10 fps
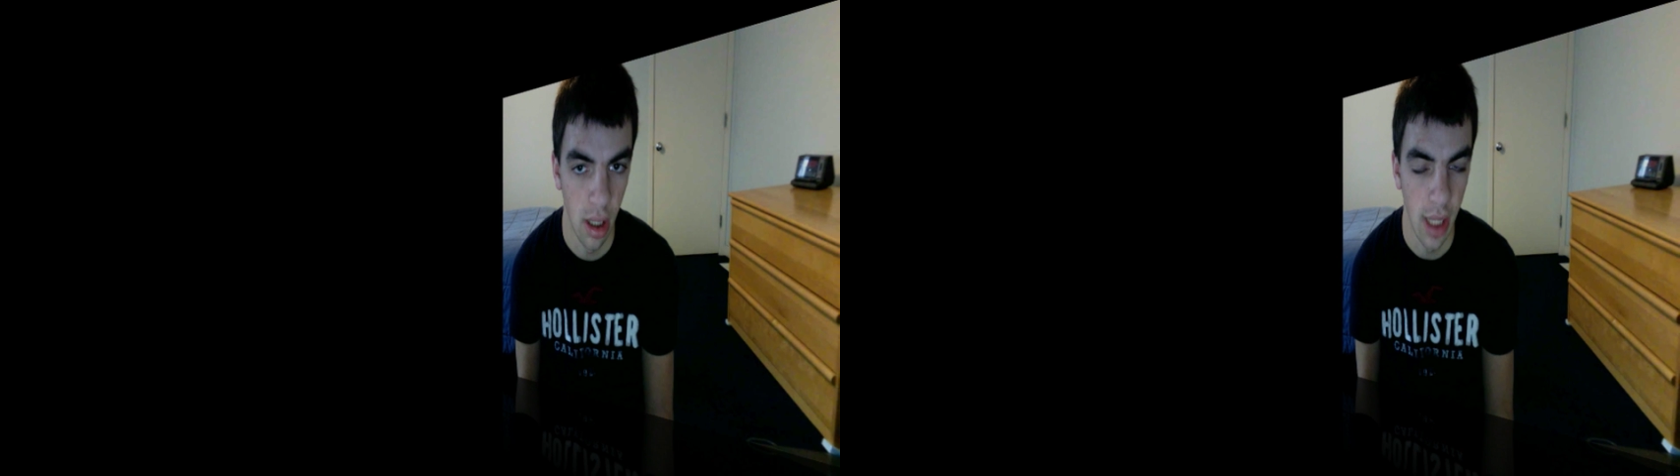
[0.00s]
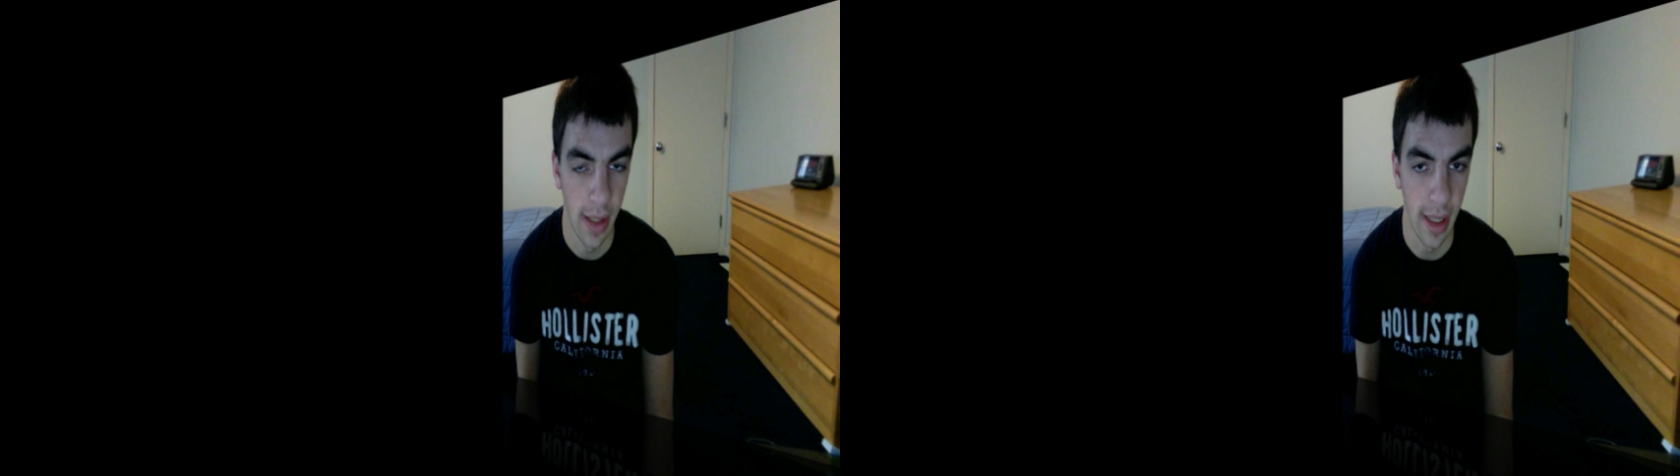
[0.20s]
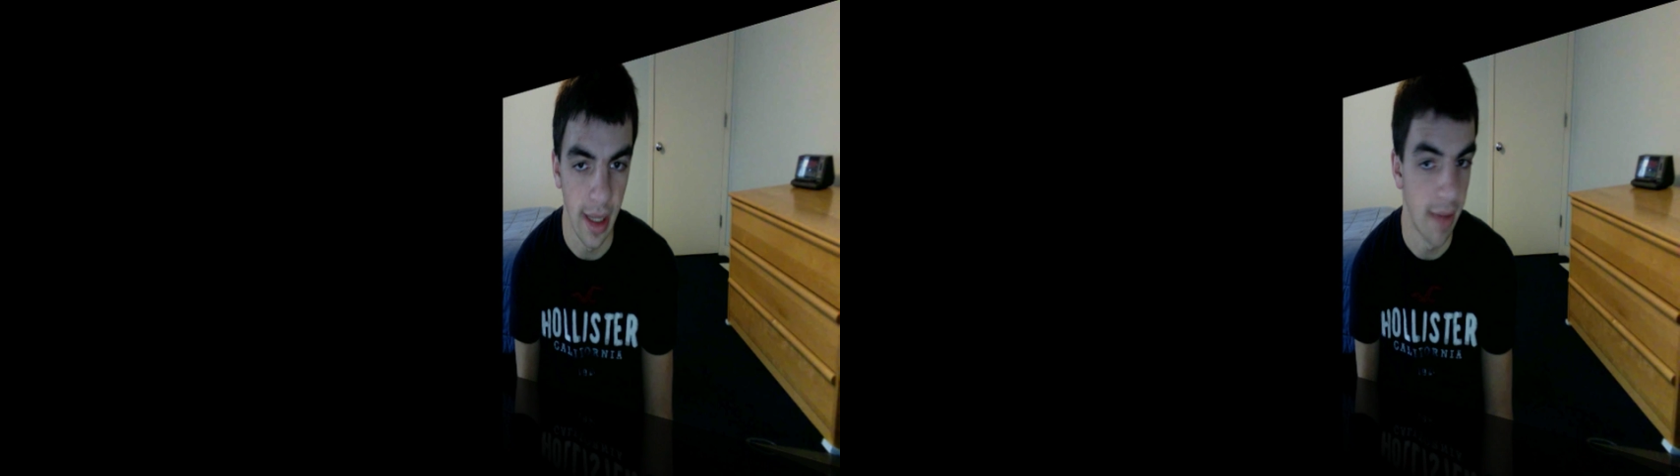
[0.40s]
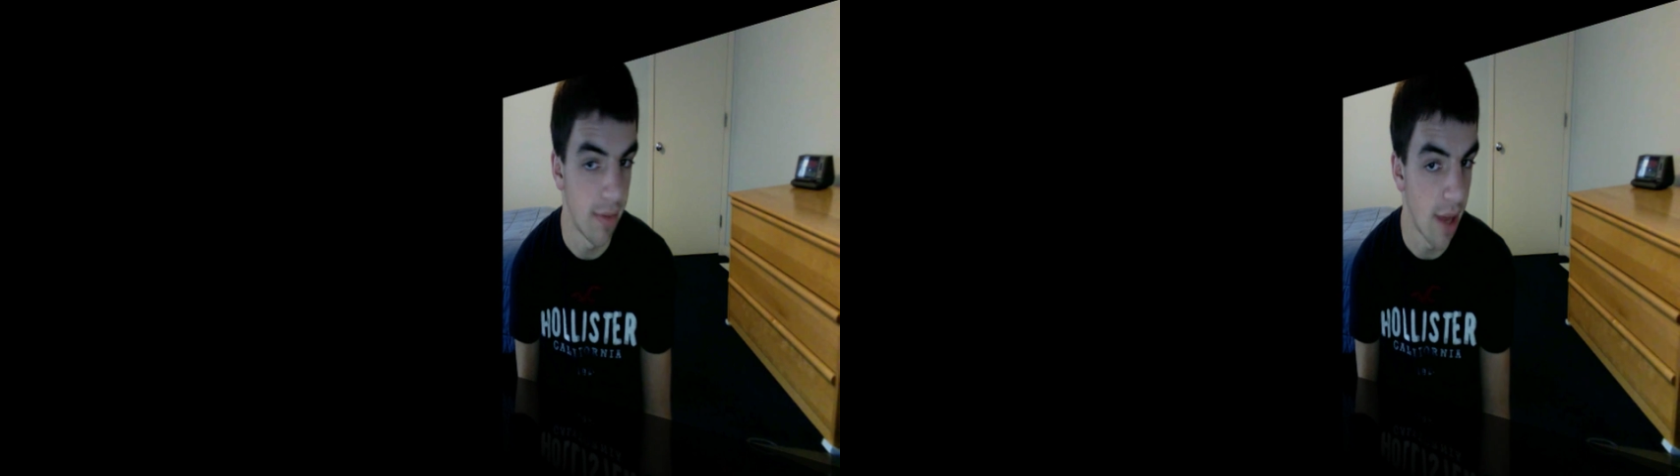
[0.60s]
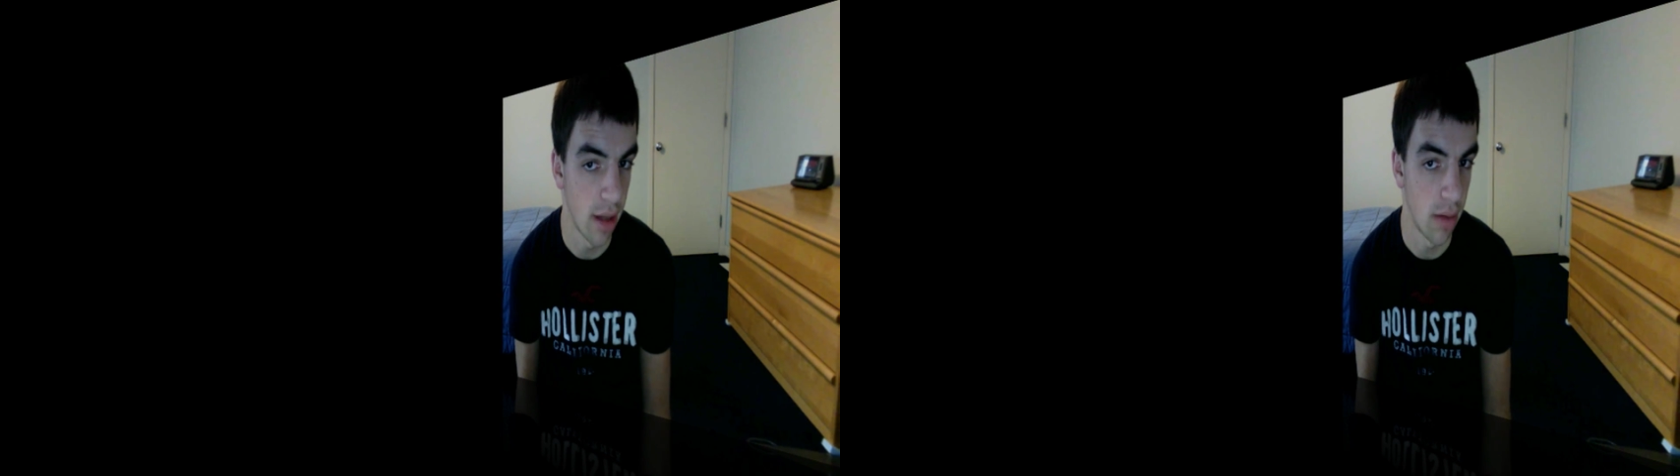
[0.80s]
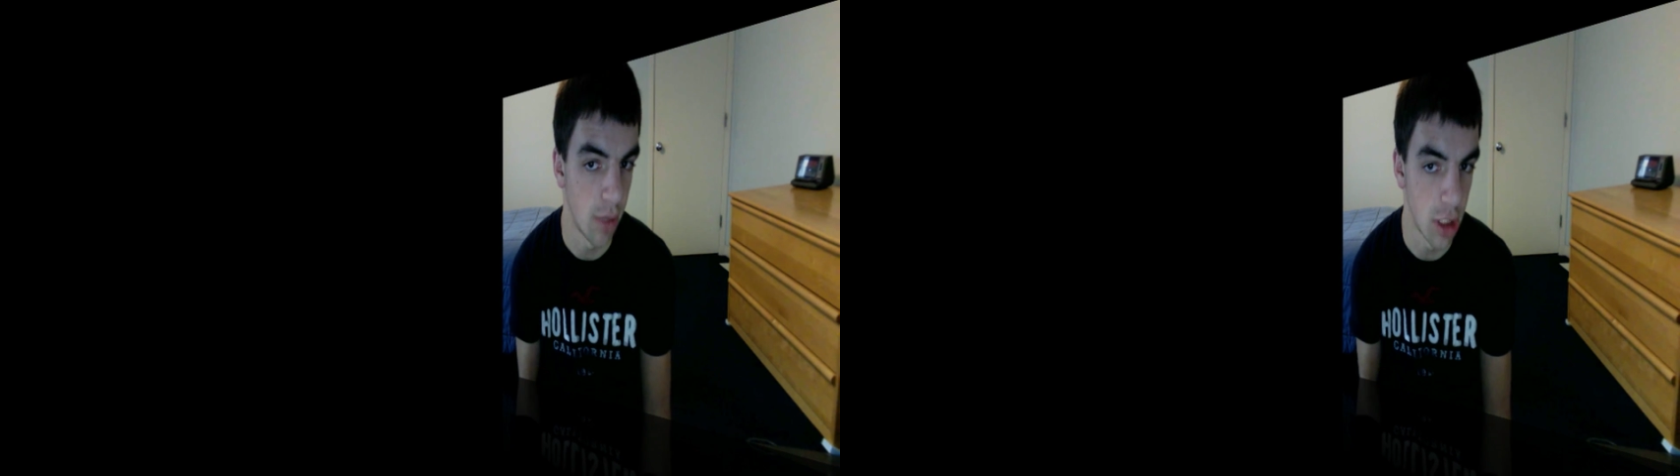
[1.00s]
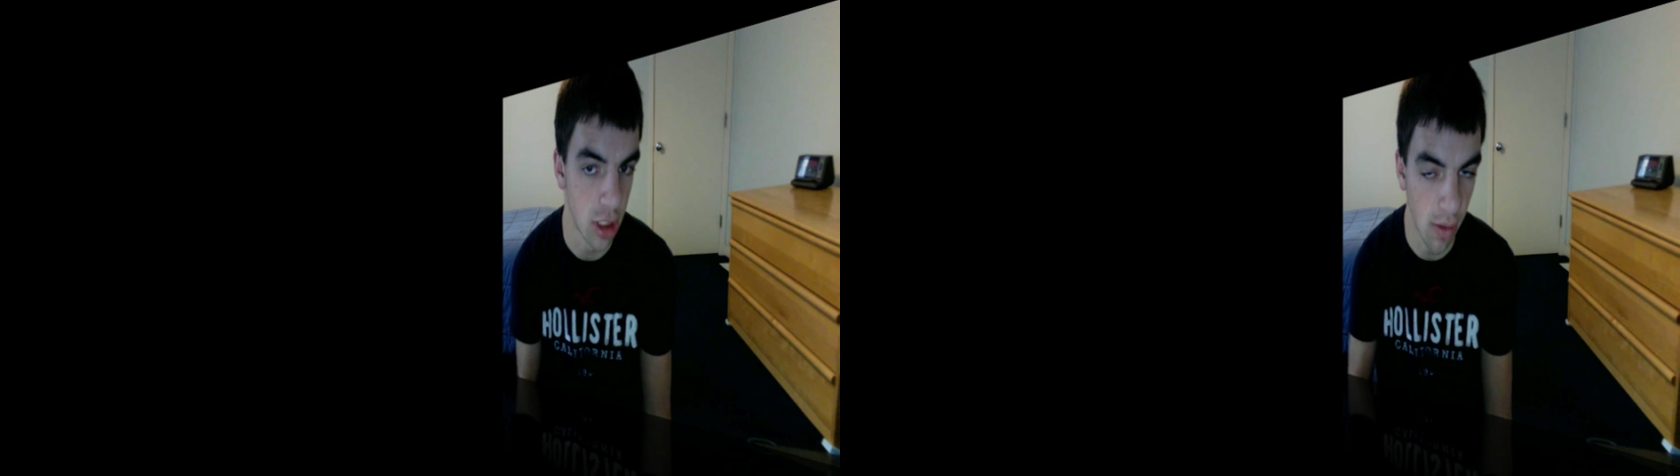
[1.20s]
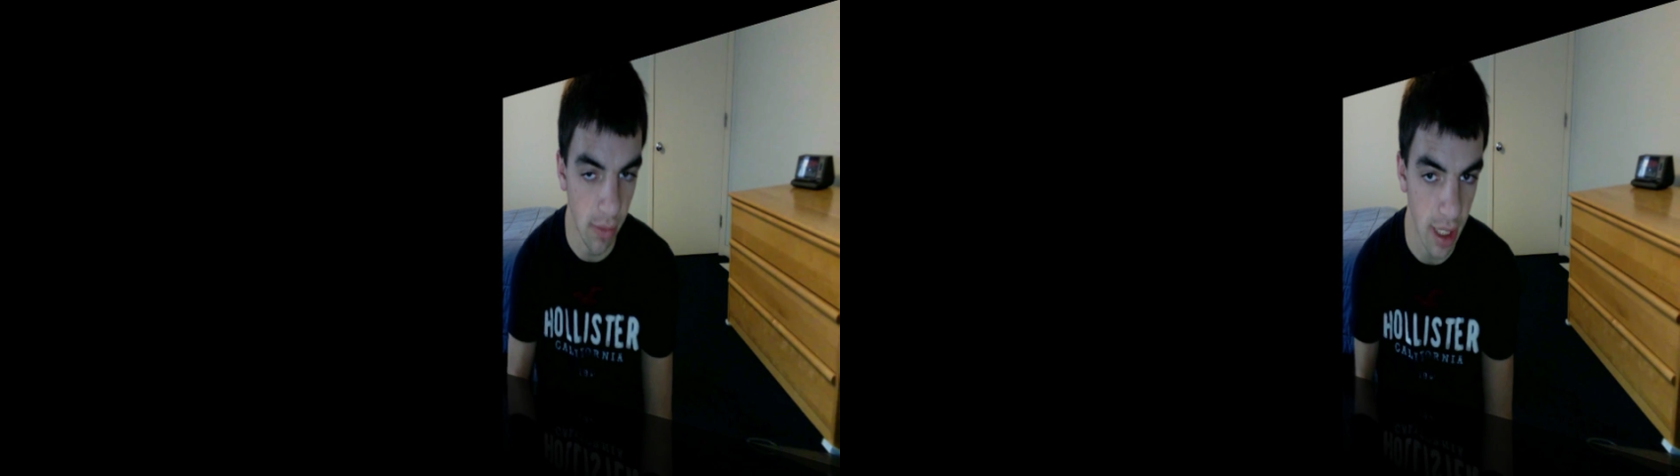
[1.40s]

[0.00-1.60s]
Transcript: that have not switched over to